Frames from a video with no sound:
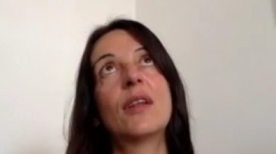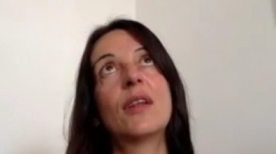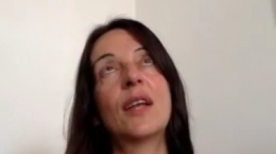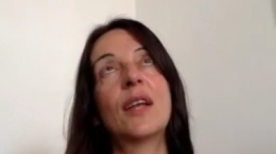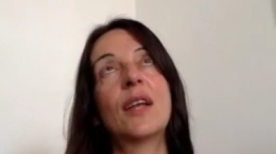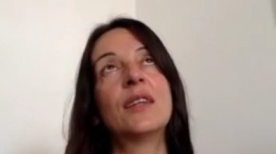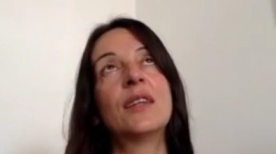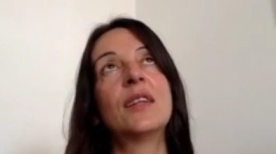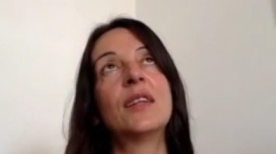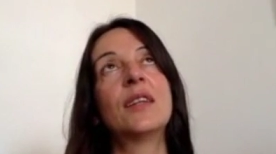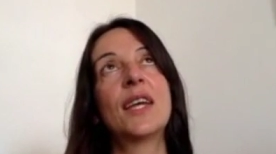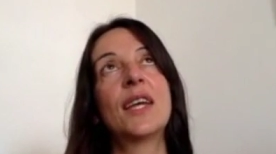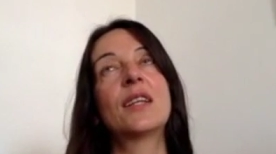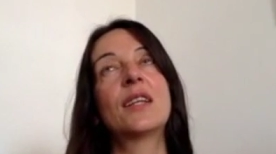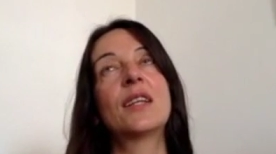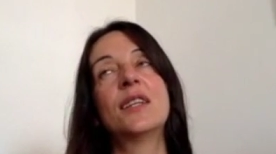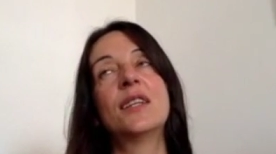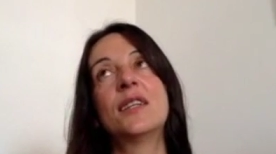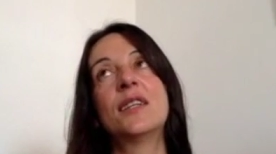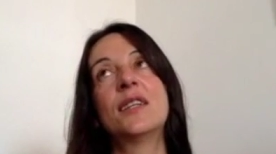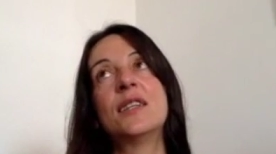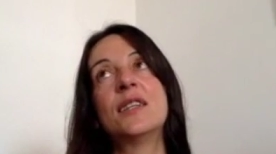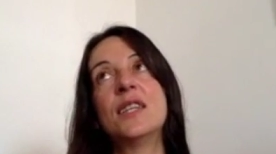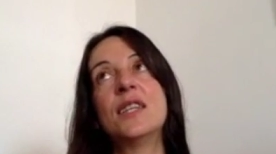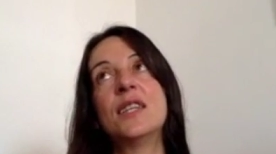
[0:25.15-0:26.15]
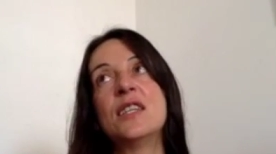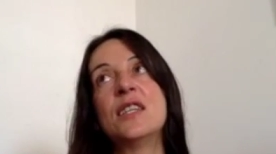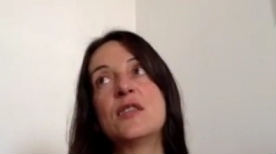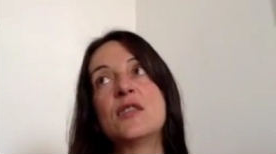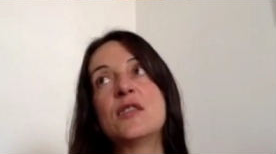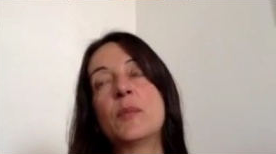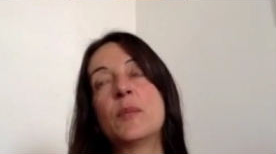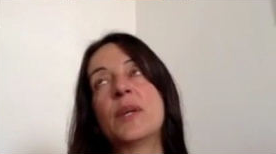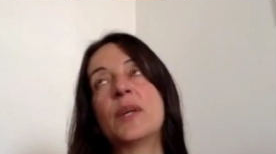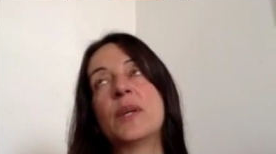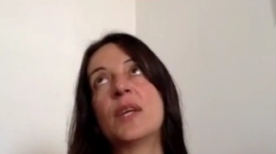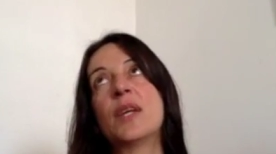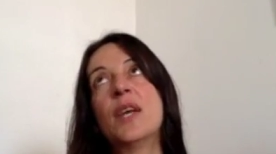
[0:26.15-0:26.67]
unlikely than this,
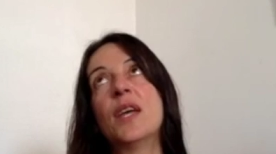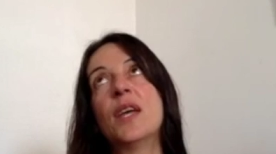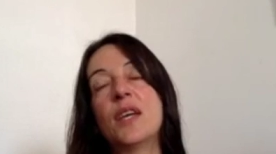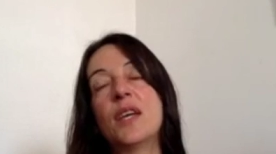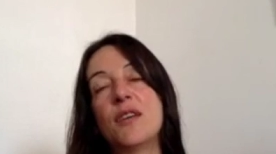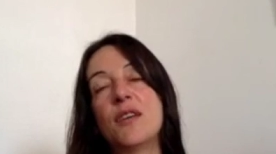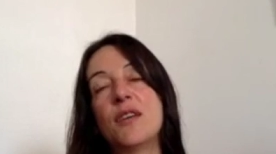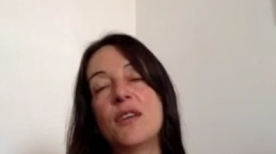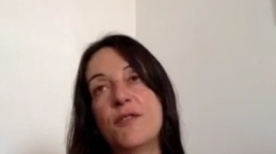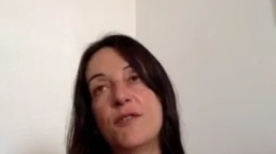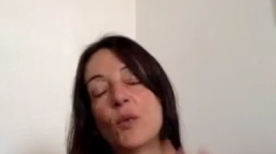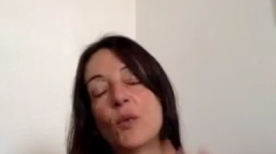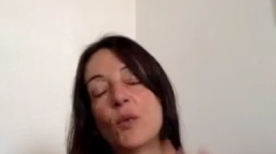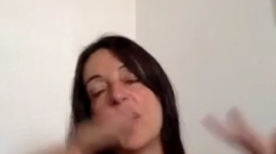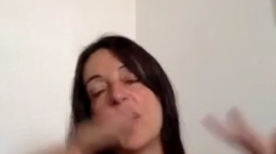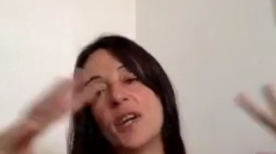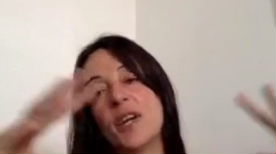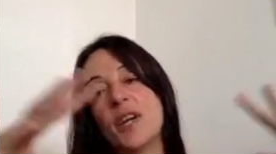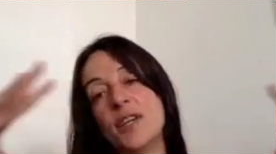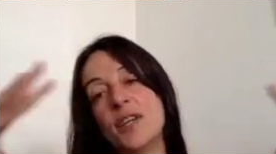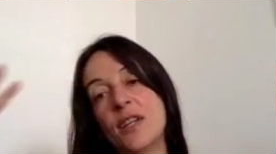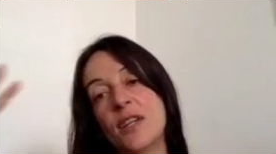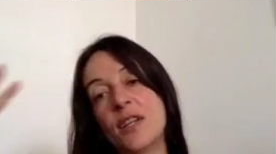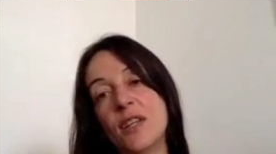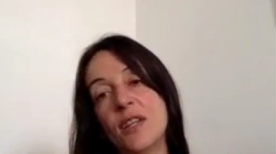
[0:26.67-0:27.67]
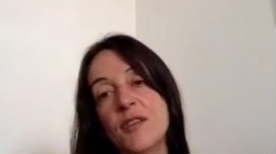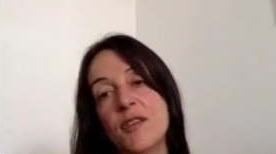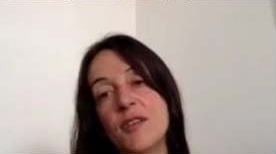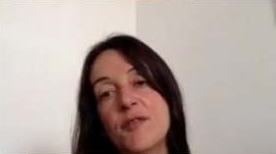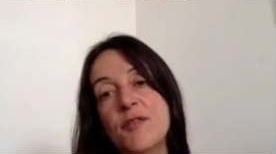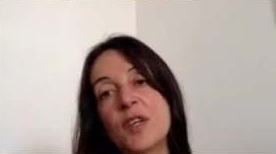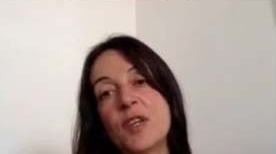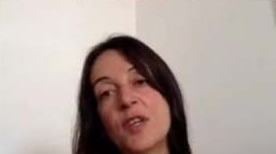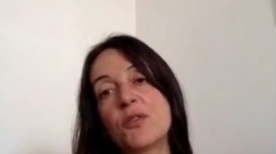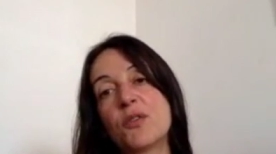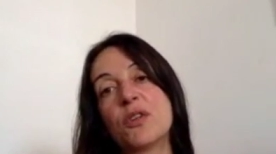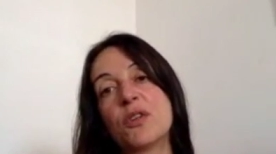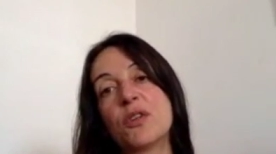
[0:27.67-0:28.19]
but if you are in a
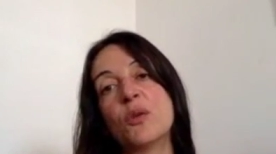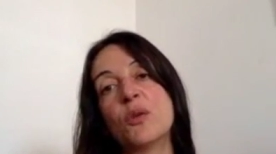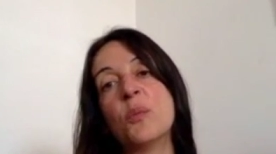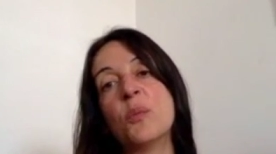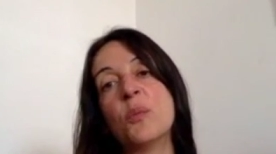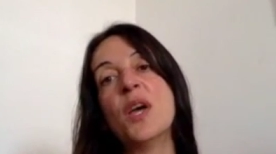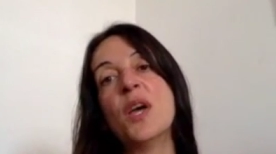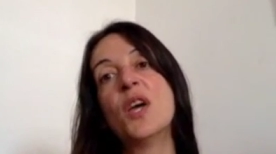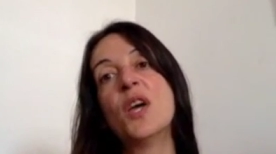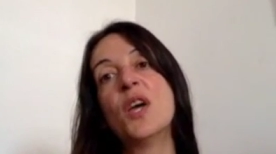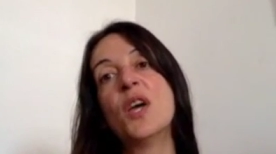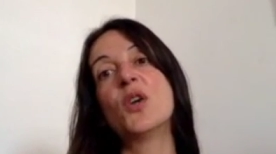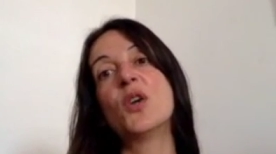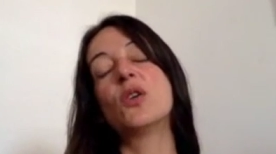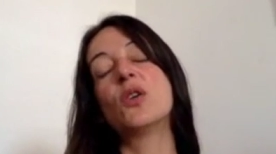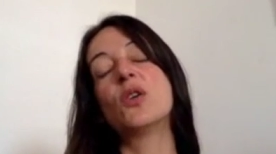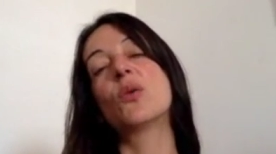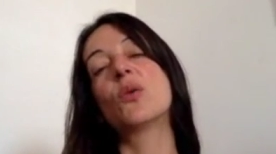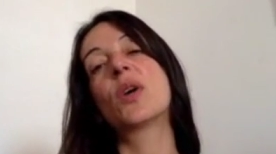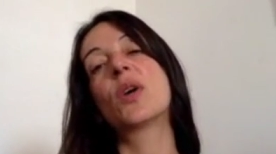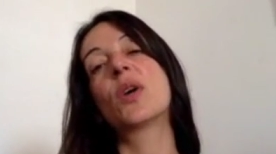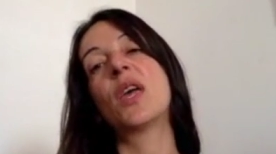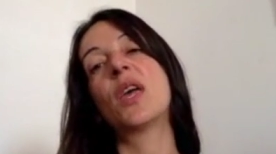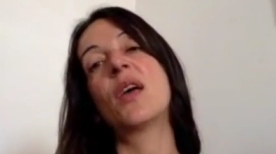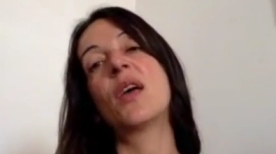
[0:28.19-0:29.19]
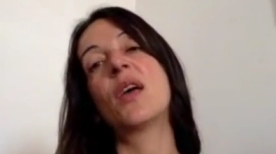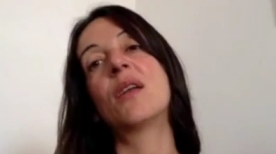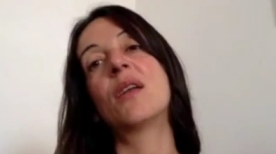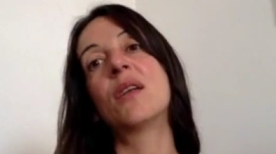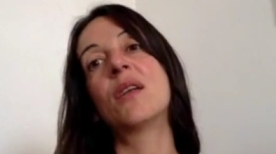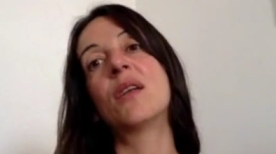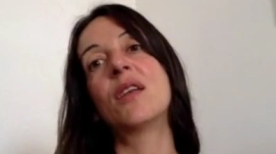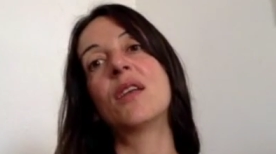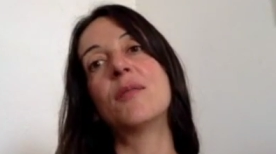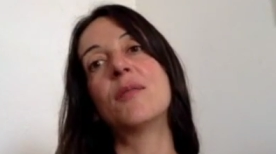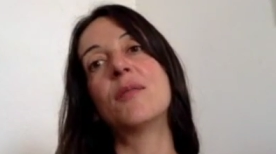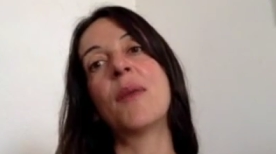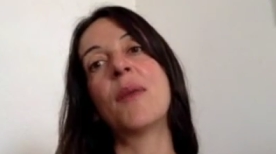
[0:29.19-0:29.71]
living room, you
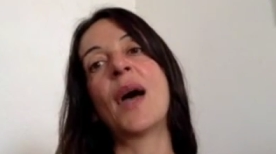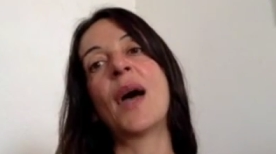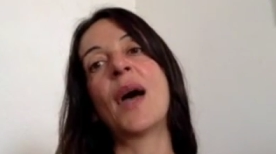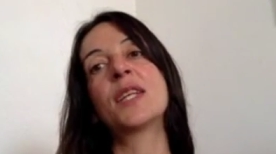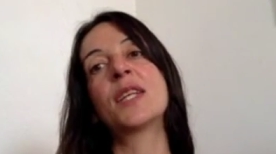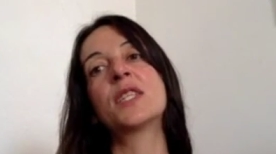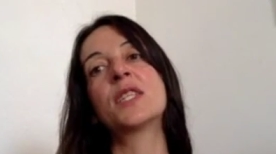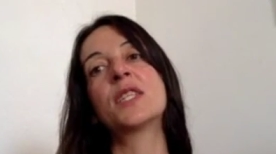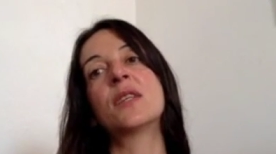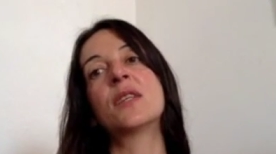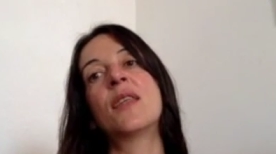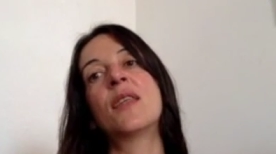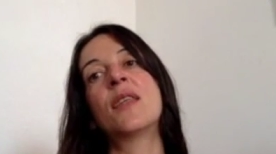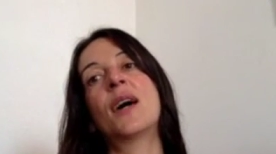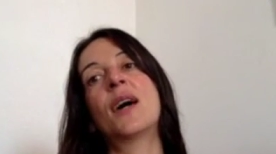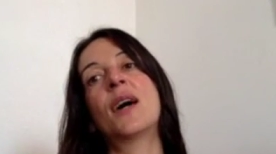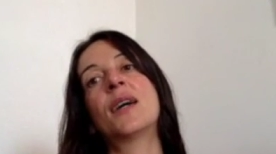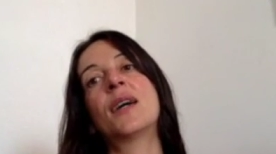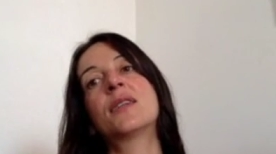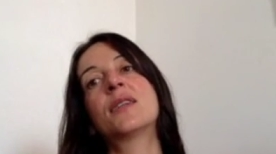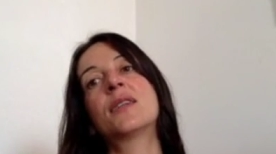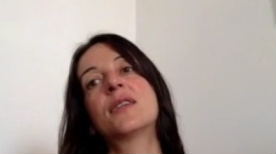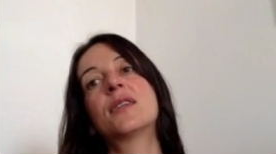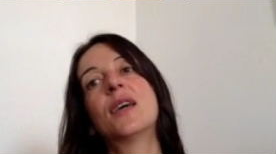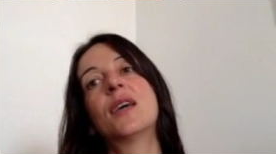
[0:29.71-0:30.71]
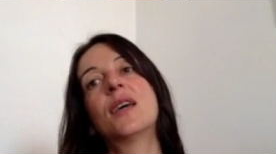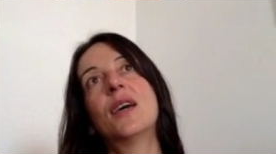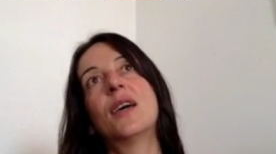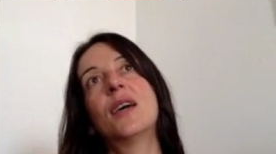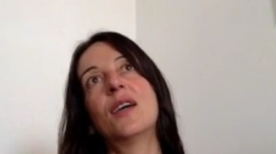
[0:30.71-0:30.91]
can imagine that